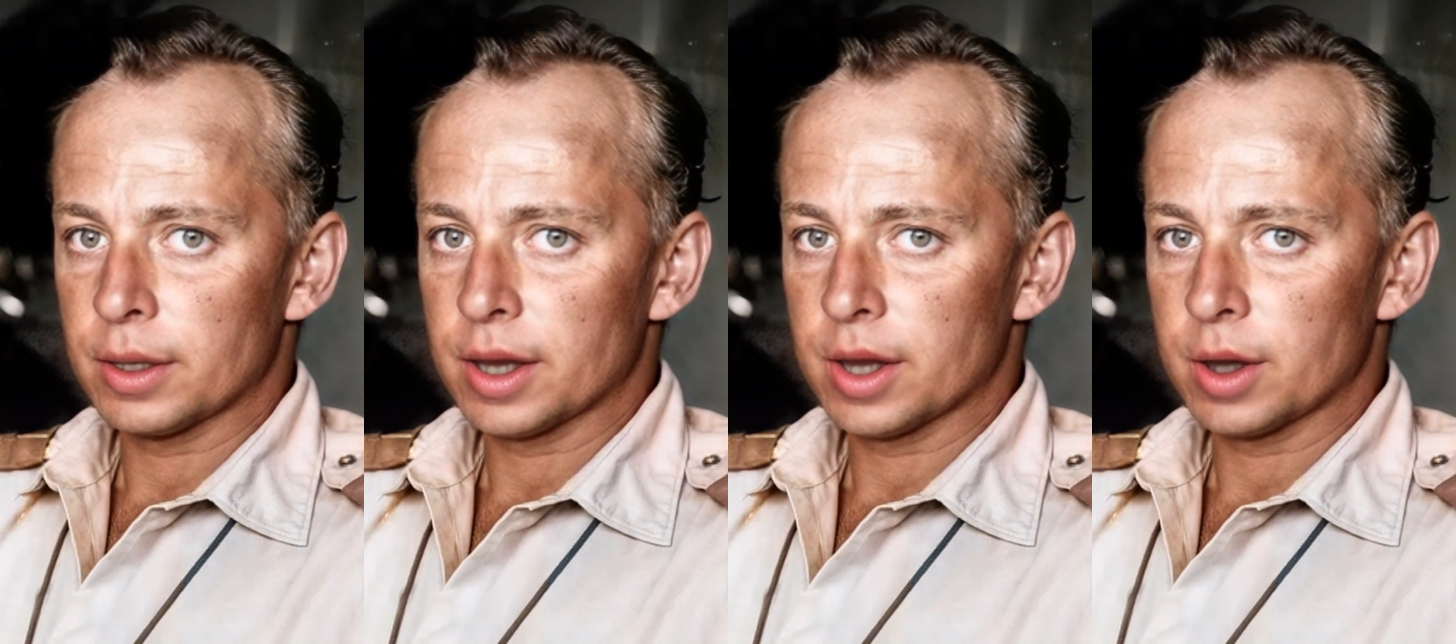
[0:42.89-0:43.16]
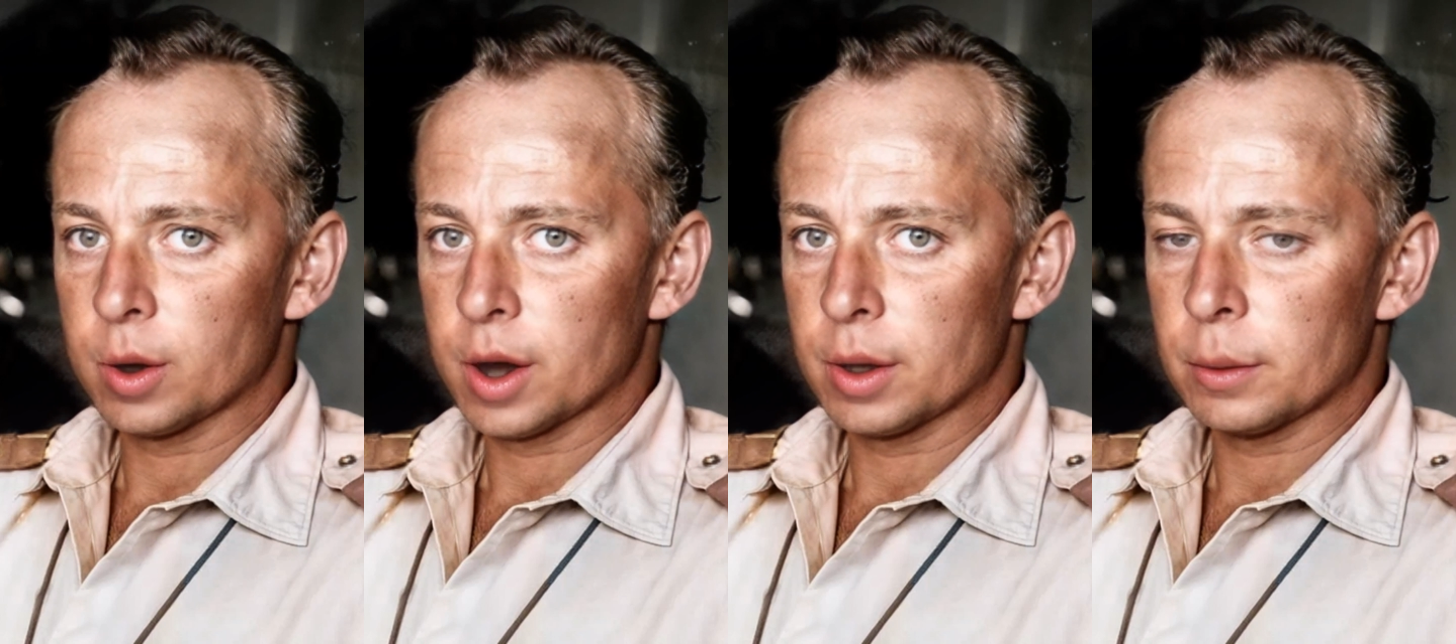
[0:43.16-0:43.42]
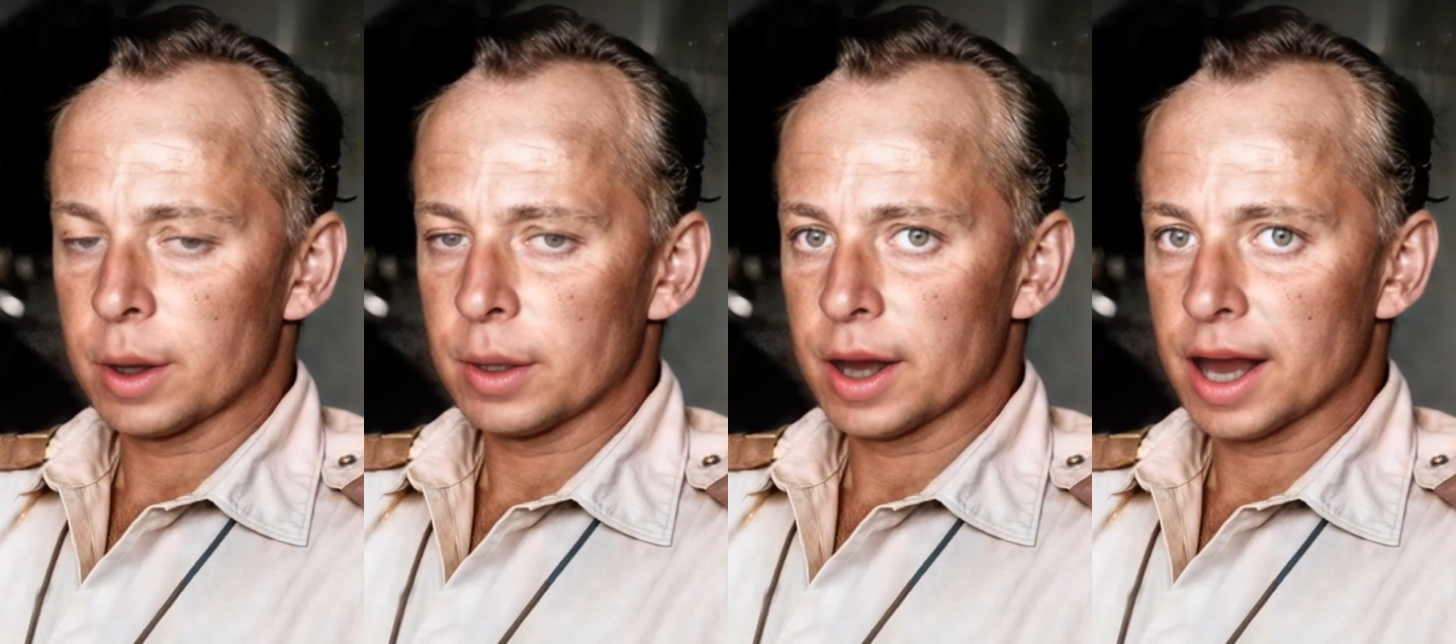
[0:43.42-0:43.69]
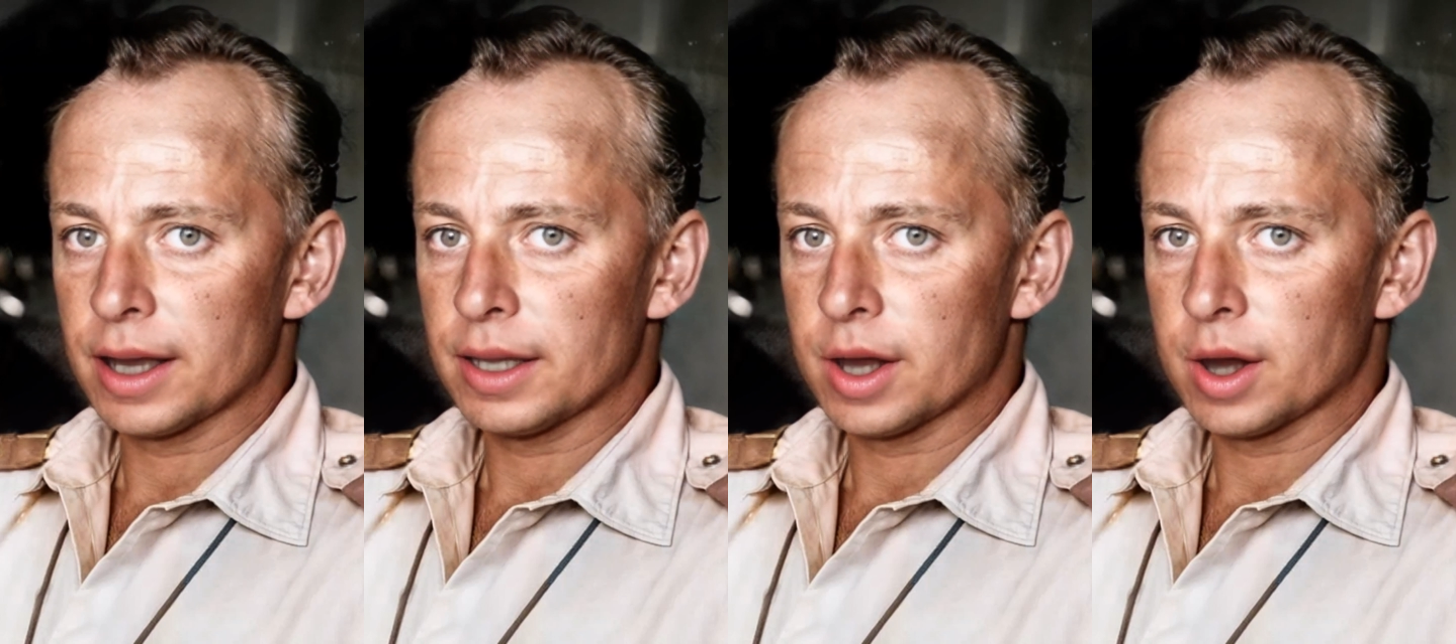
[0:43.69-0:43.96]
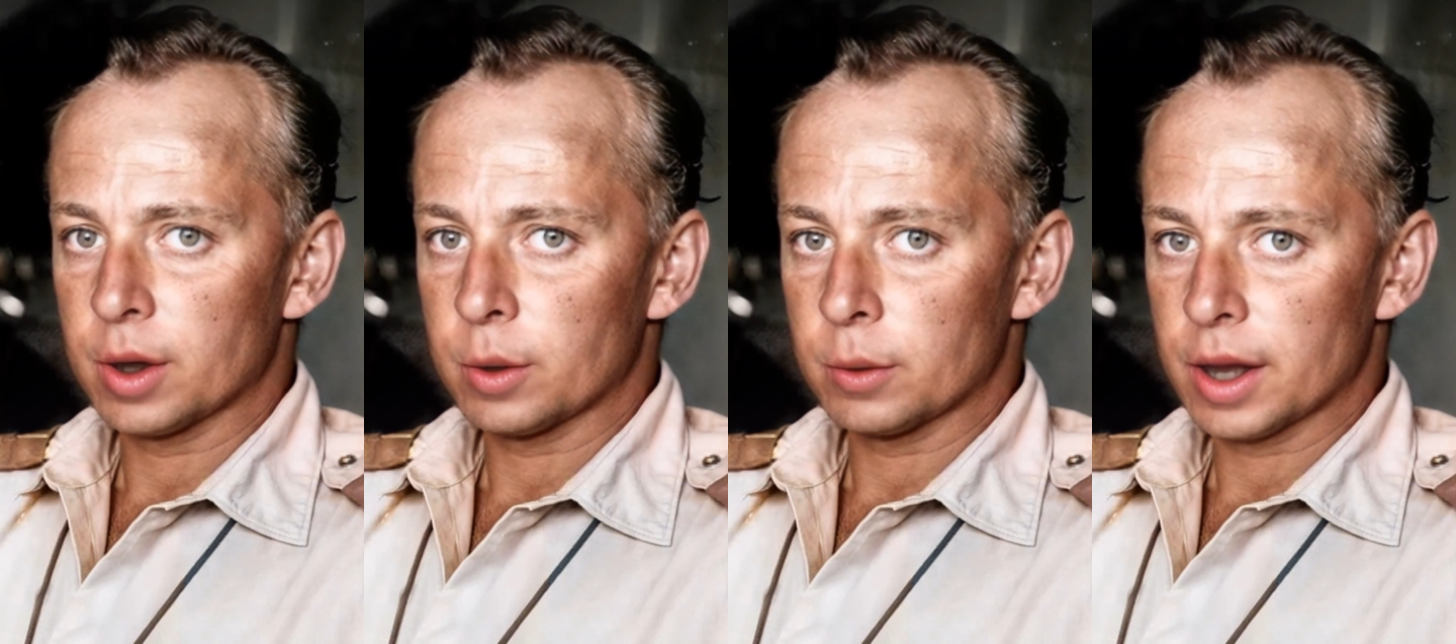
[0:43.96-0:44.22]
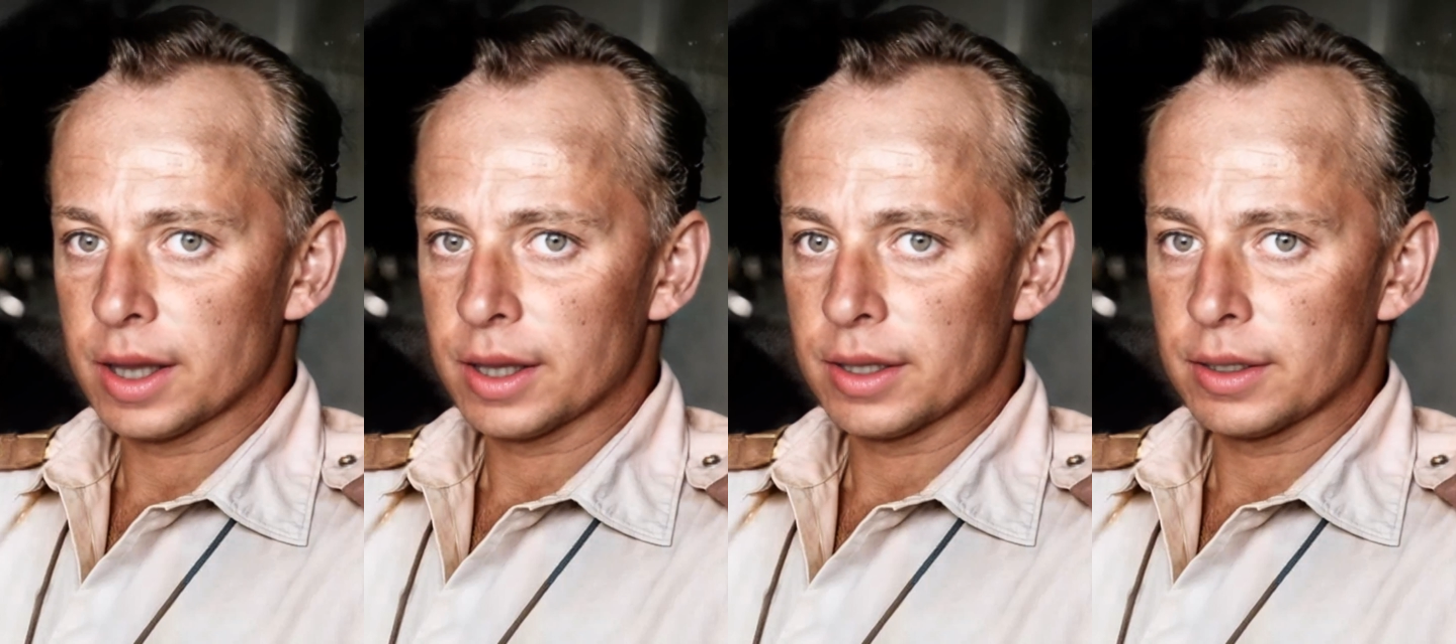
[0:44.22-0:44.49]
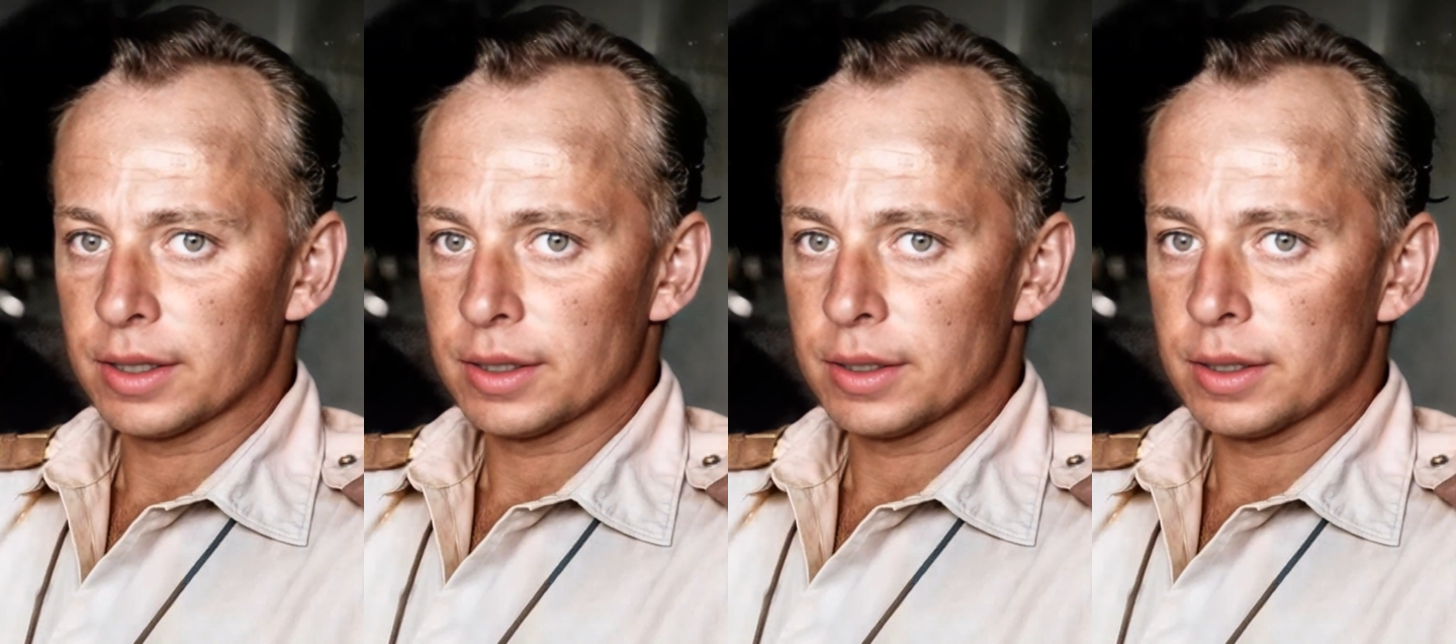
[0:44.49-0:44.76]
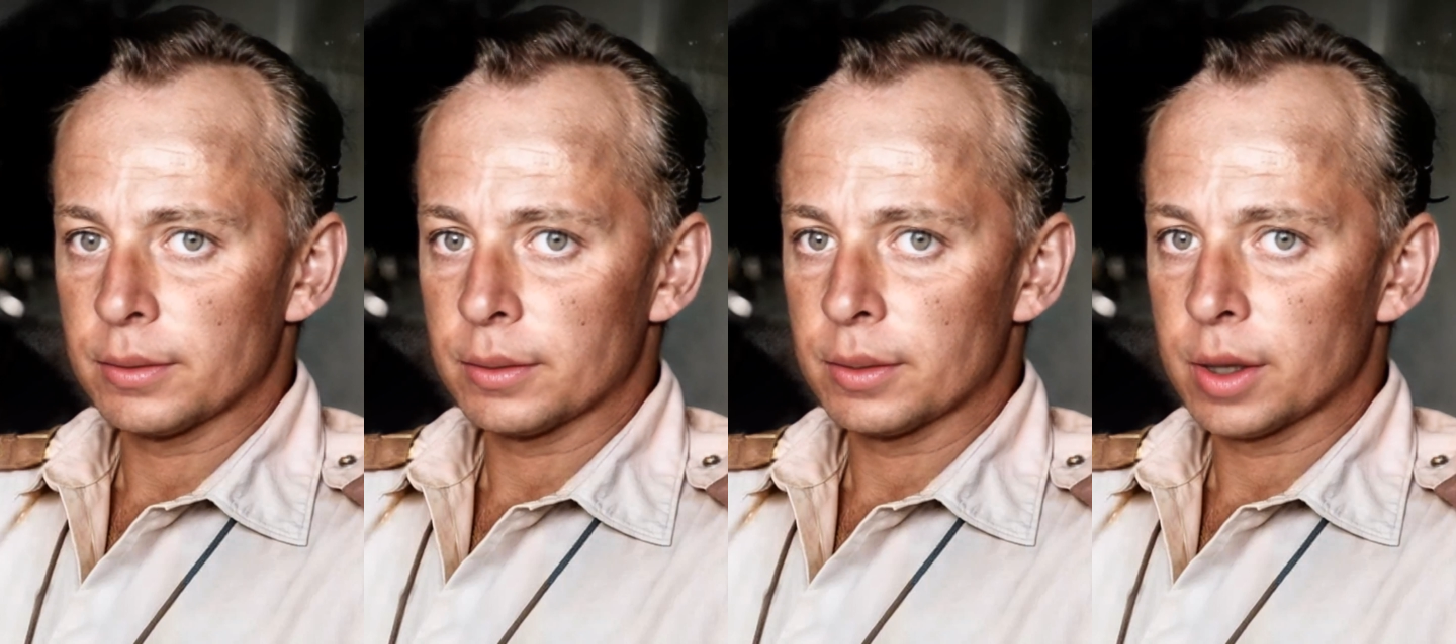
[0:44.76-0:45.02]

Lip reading: destroyed by the anti-colonialists,